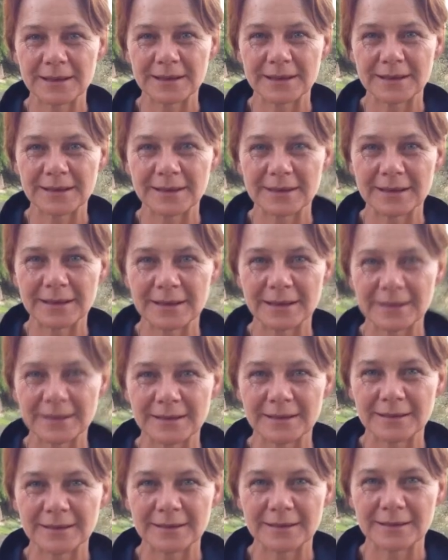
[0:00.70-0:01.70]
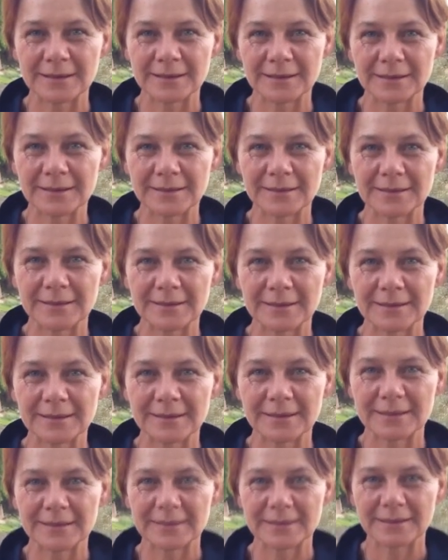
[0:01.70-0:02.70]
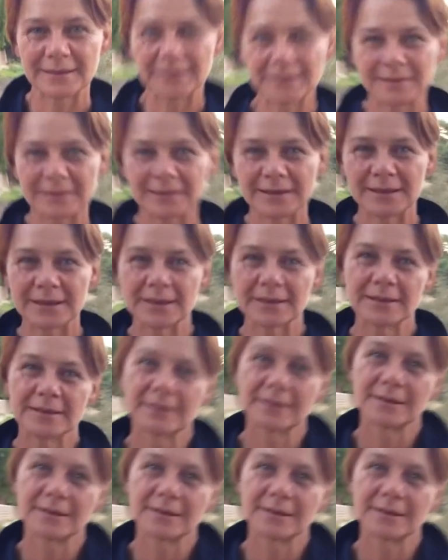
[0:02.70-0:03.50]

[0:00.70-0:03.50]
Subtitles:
Okay, we are here with